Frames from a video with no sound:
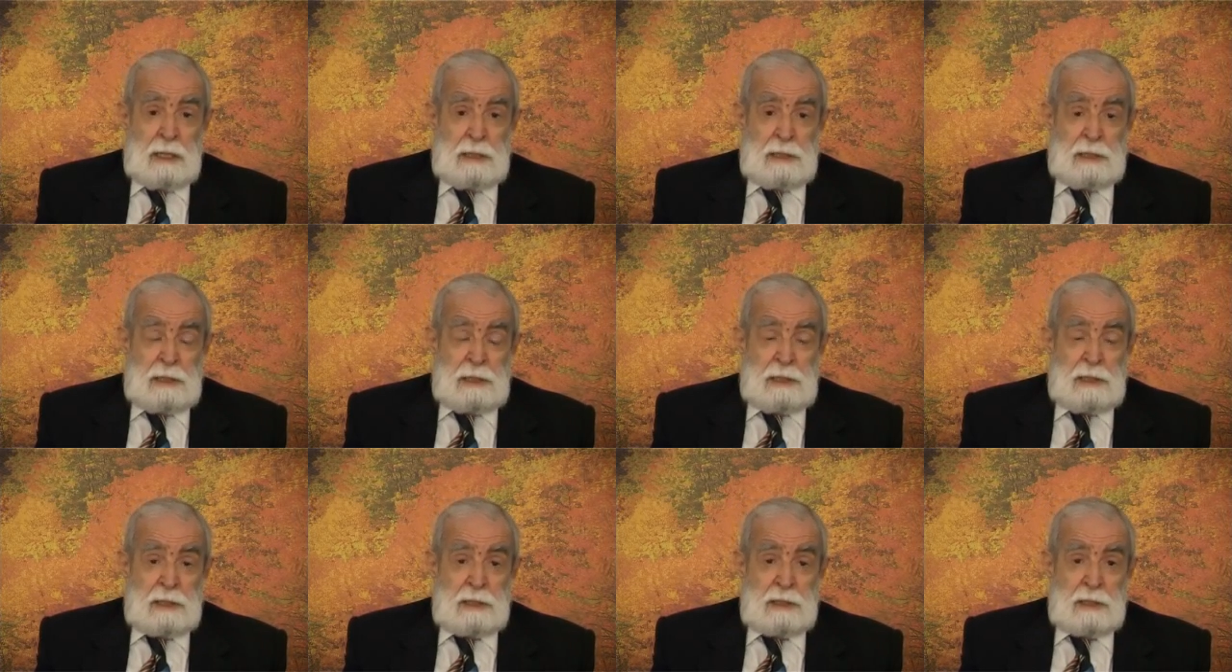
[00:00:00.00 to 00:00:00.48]
Allah
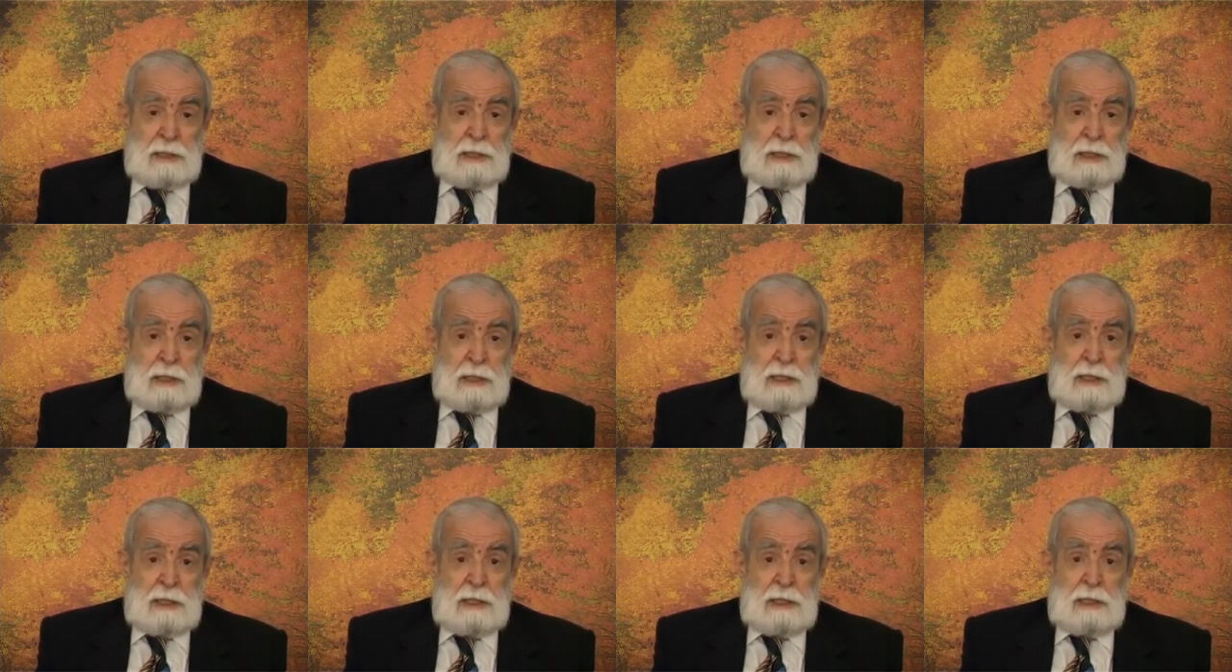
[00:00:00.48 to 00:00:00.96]
için
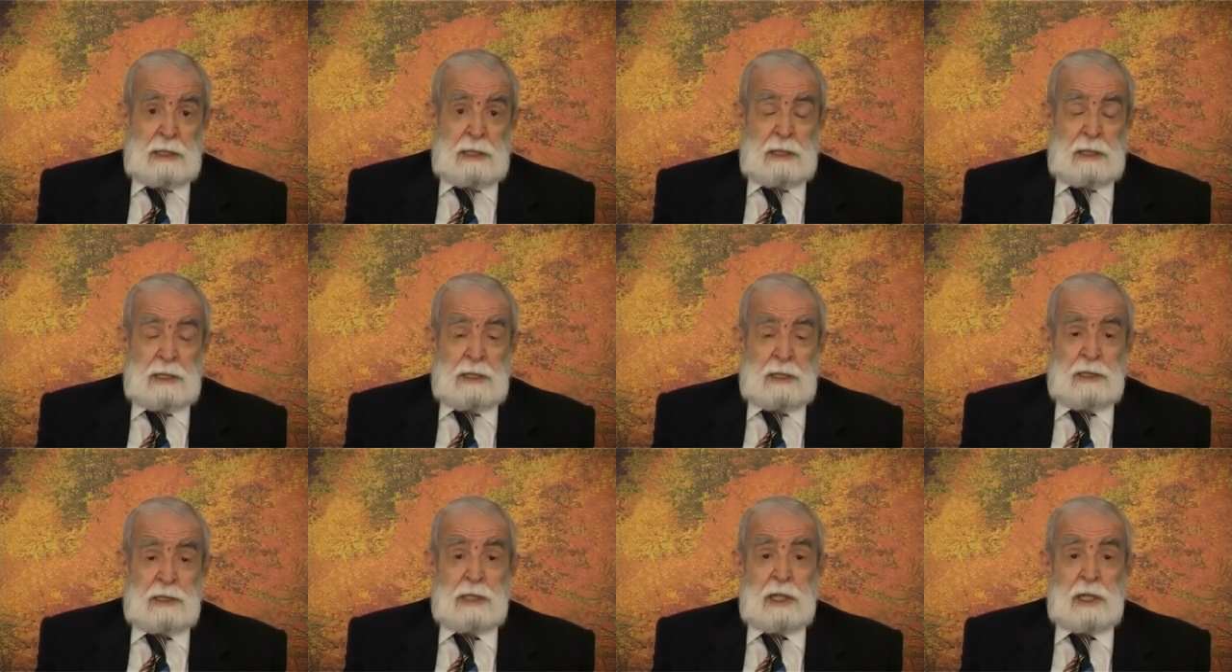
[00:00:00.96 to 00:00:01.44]
yaşadıkları
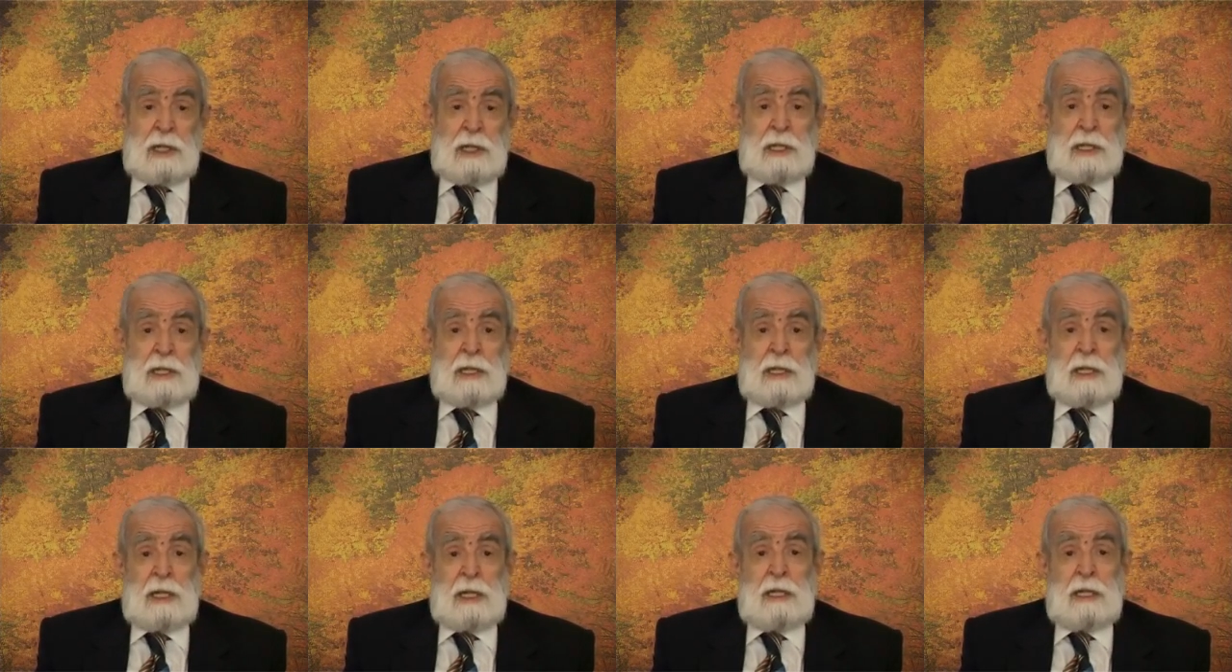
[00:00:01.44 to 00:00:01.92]

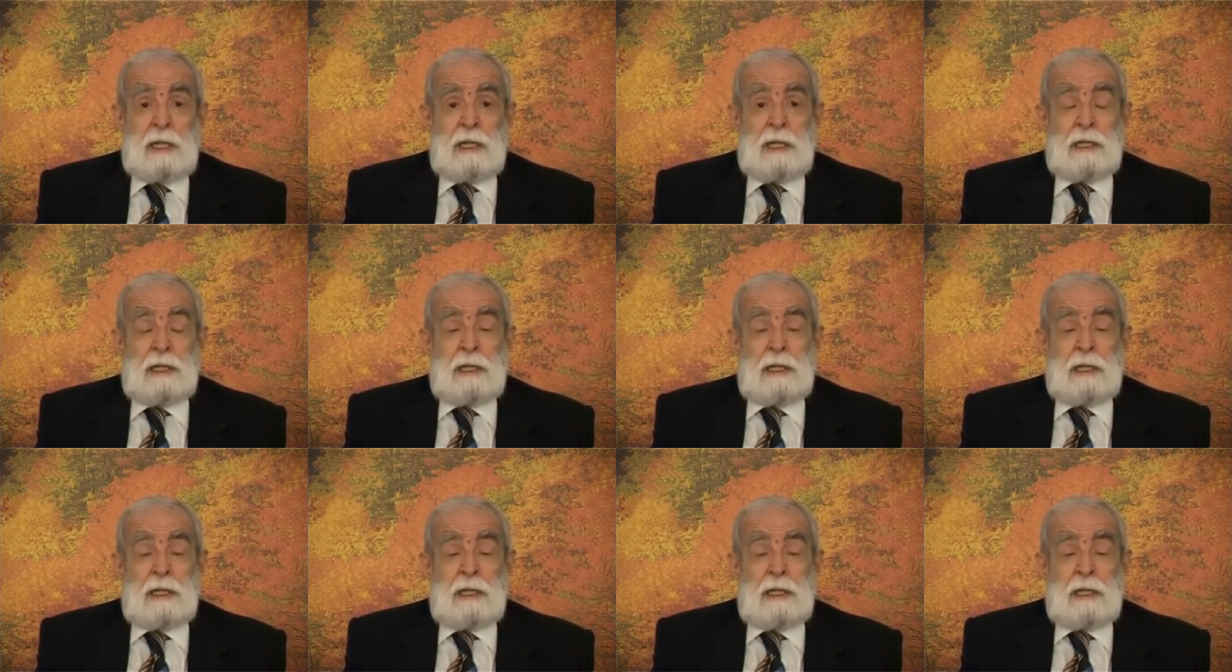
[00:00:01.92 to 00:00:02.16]
cihetle